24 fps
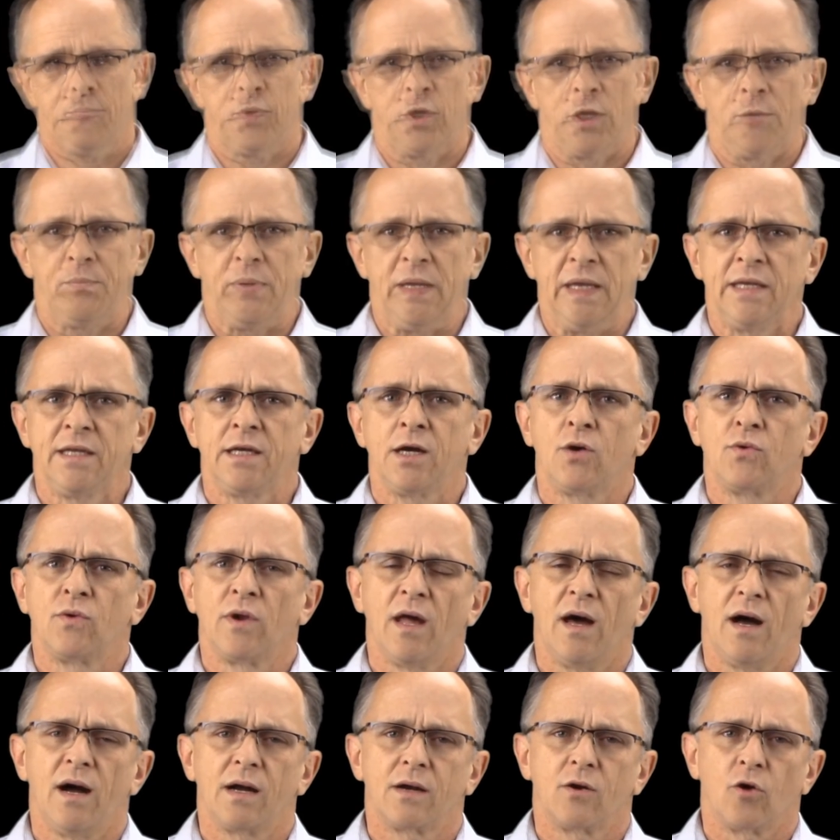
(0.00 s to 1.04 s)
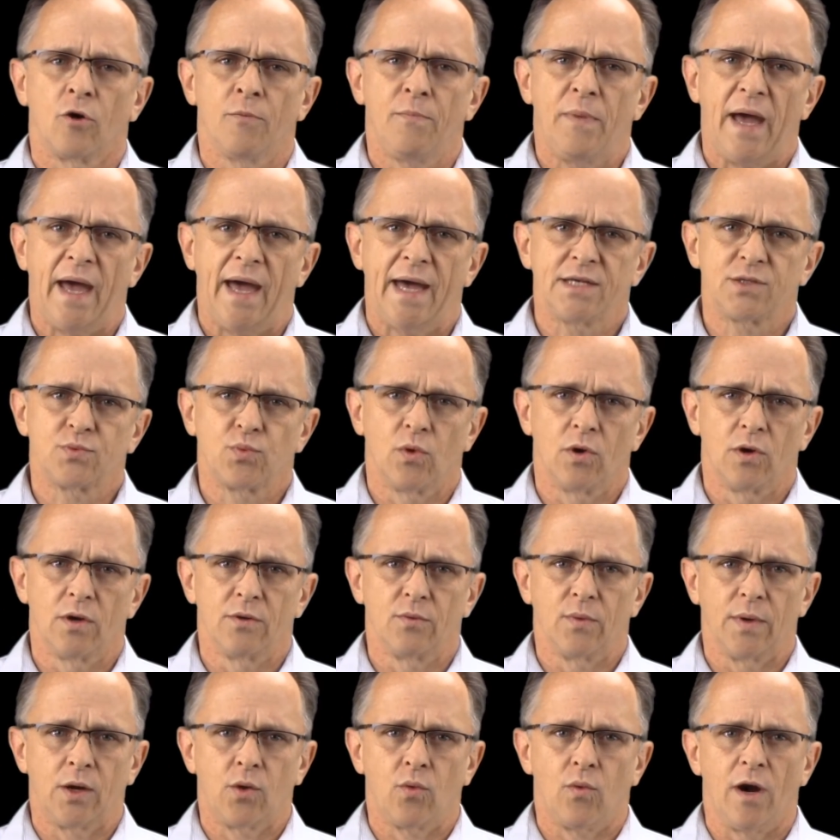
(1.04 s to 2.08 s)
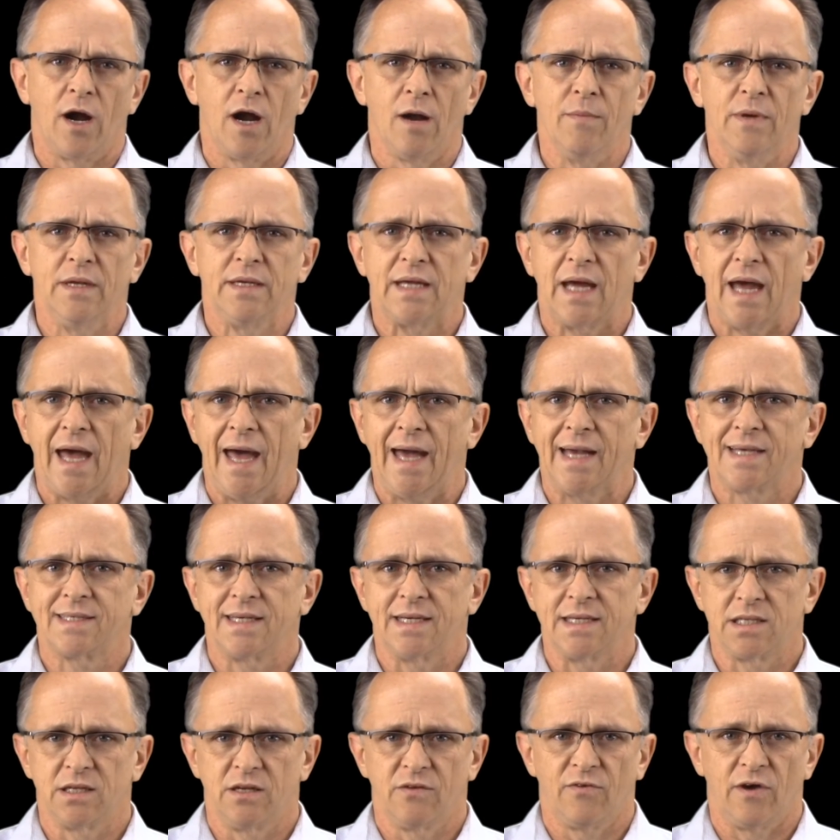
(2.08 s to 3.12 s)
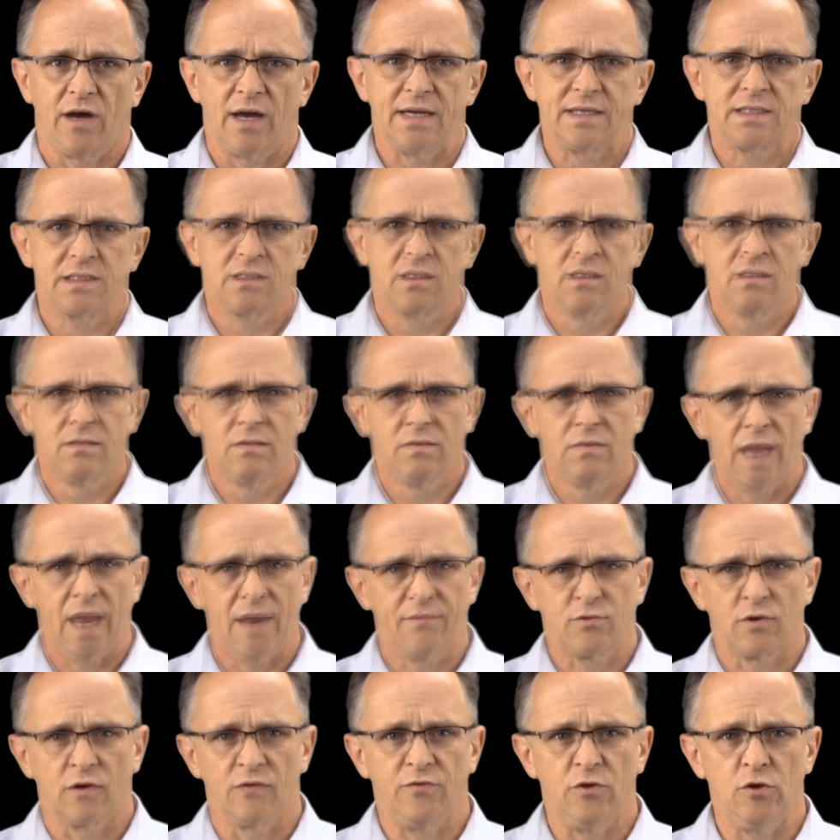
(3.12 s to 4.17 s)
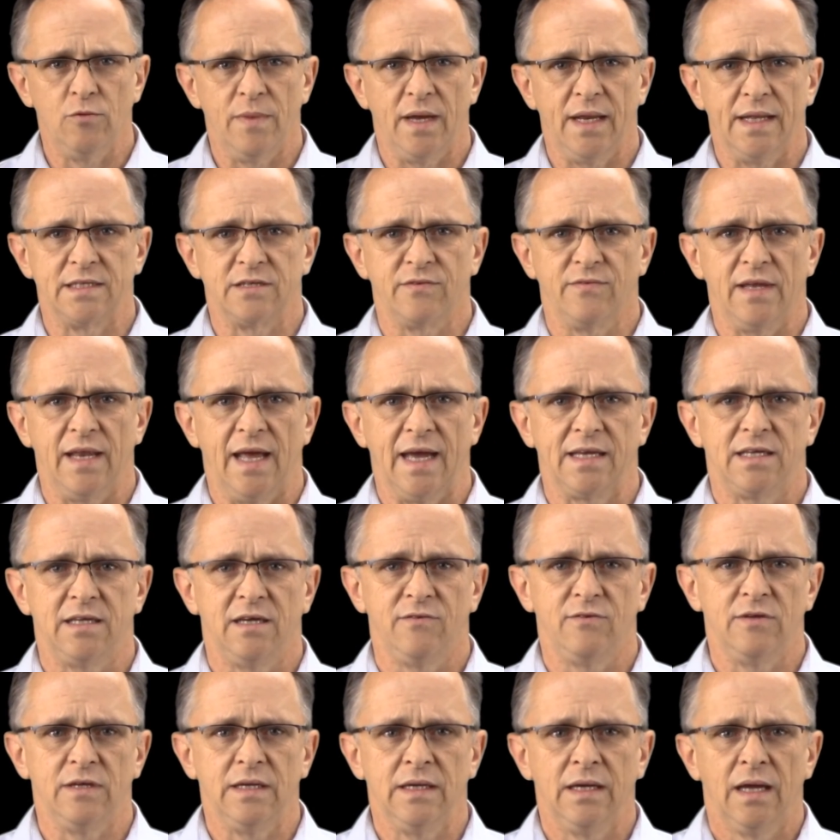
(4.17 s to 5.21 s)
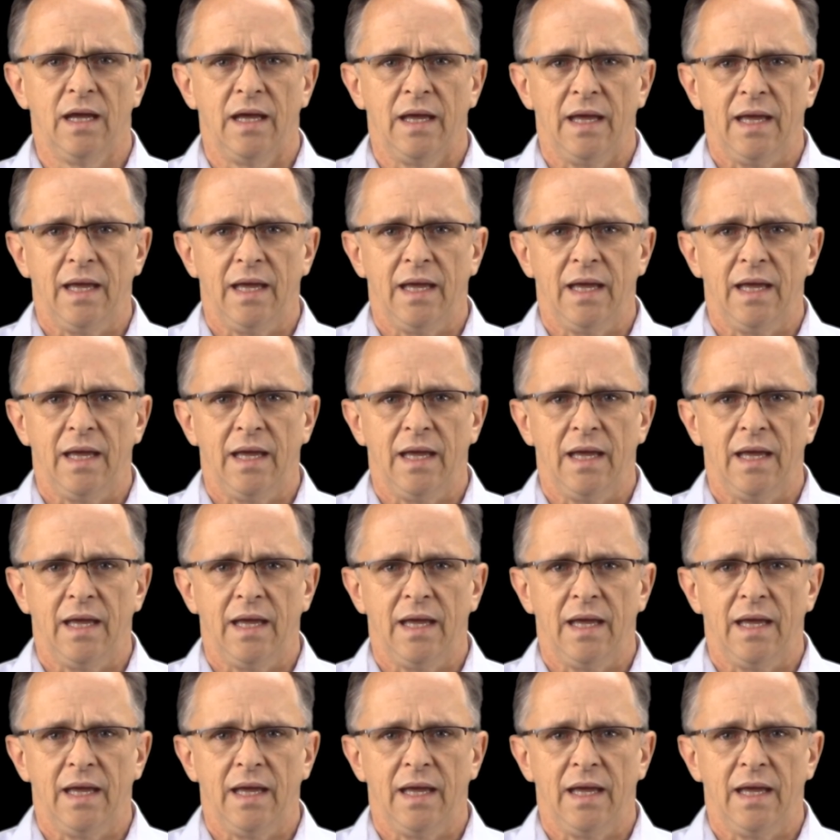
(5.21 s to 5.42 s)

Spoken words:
Put a PIN code lock or password requirement to access the device after a few minutes of inactivity,